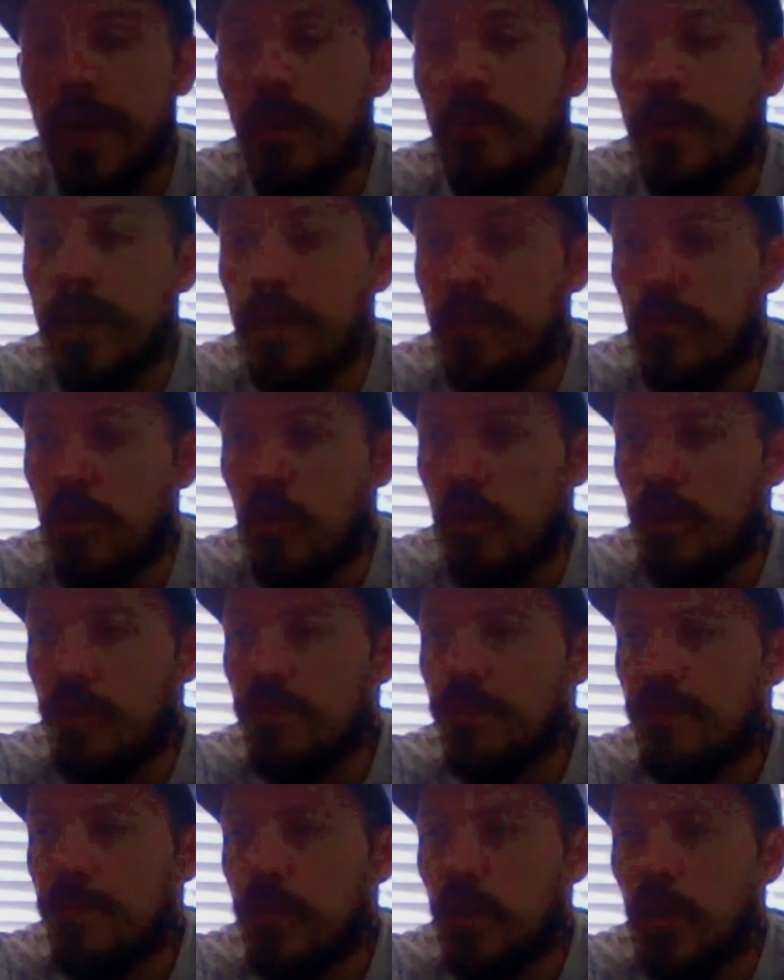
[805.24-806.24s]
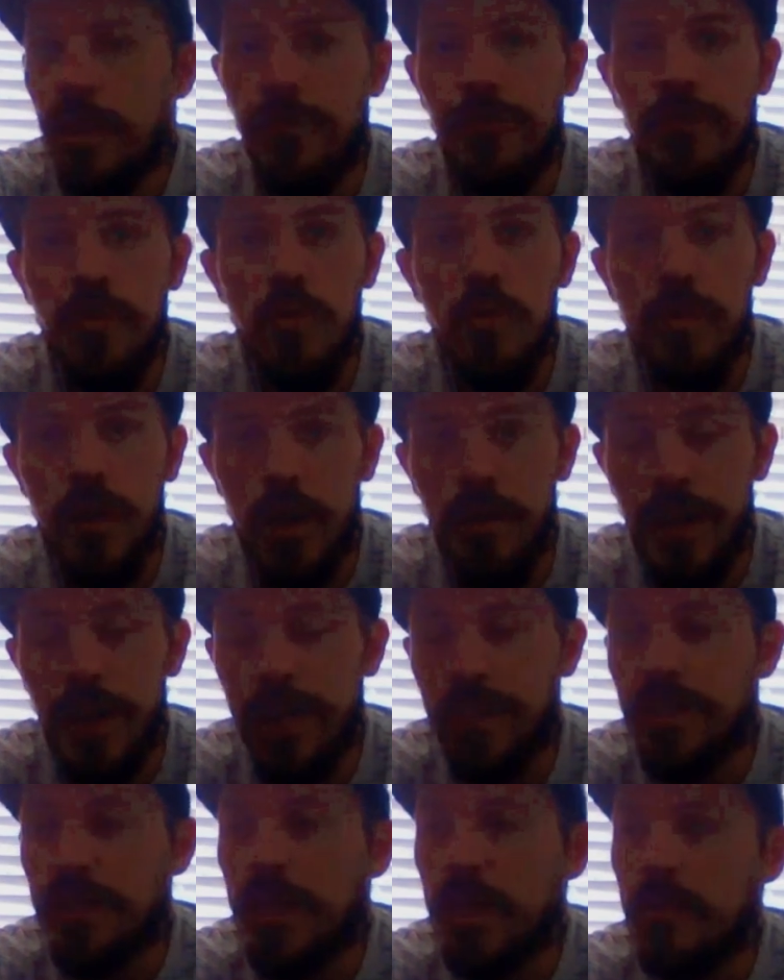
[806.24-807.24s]
out anymore, like the full blown
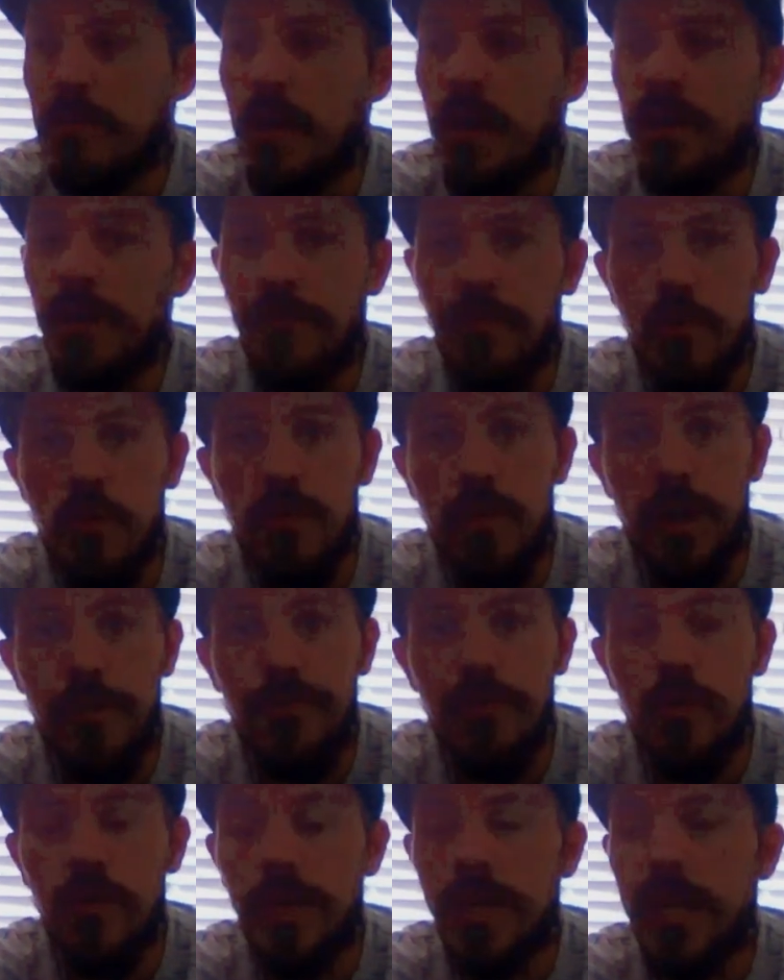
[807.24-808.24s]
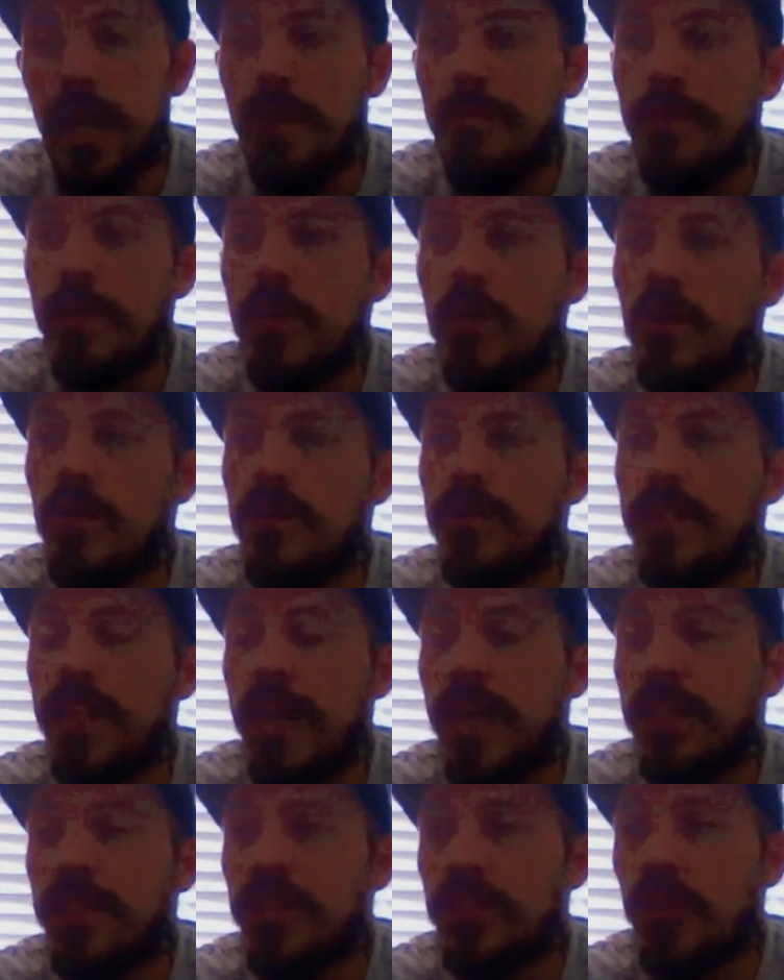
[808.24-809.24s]
Age of Sigmar and the full blown 40k, because
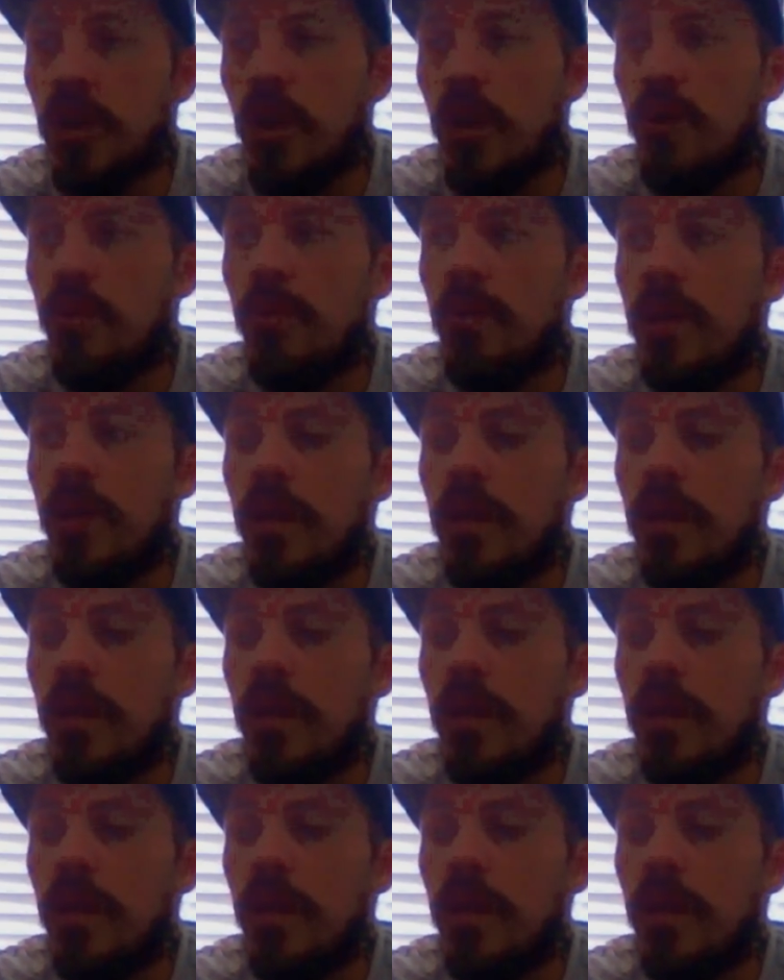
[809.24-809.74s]
they're so